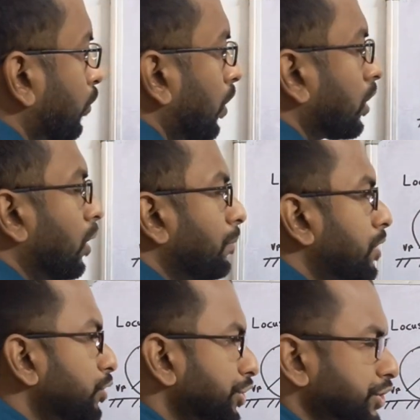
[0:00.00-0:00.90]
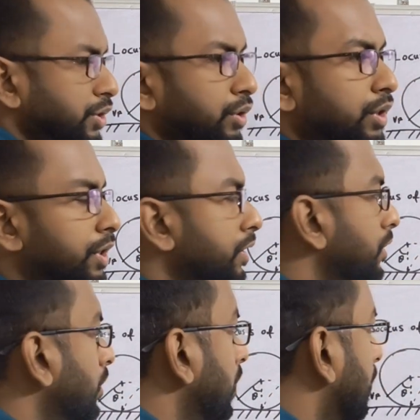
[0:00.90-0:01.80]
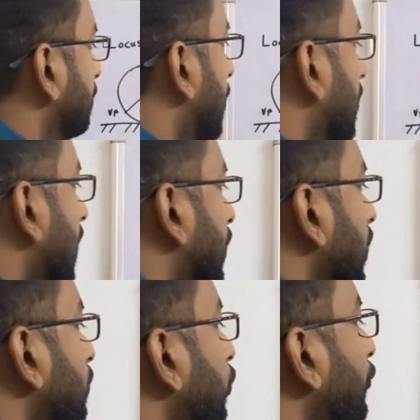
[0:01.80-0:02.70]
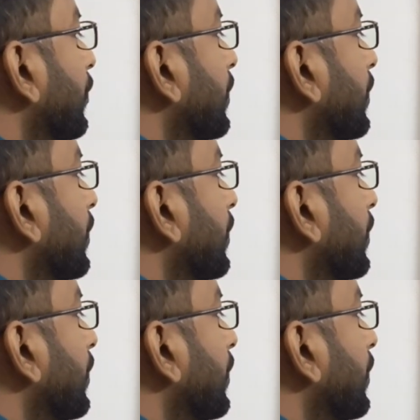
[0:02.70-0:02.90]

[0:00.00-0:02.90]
one complete rotation only. But it will move